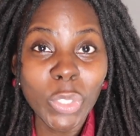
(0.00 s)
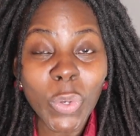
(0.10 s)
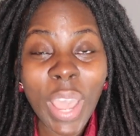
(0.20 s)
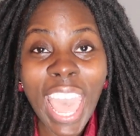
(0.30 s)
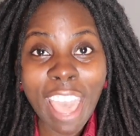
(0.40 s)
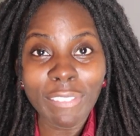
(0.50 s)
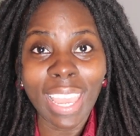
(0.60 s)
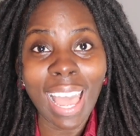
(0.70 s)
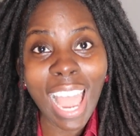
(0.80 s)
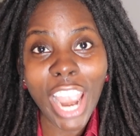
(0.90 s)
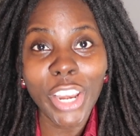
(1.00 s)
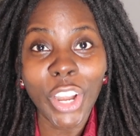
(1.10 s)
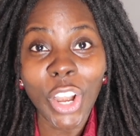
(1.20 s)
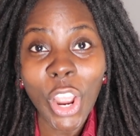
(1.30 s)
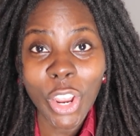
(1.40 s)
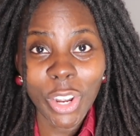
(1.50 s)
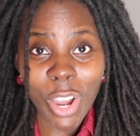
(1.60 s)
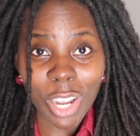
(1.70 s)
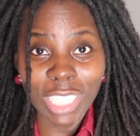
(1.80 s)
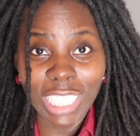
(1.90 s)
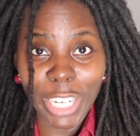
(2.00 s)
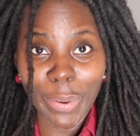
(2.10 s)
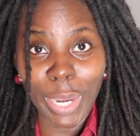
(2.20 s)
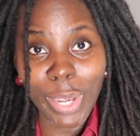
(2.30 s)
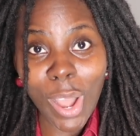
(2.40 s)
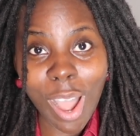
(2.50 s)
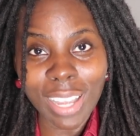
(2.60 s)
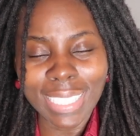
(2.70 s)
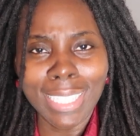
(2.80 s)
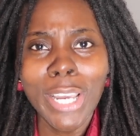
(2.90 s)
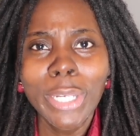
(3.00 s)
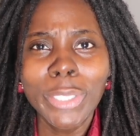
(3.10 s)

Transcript: do have a higher cost sharing cost.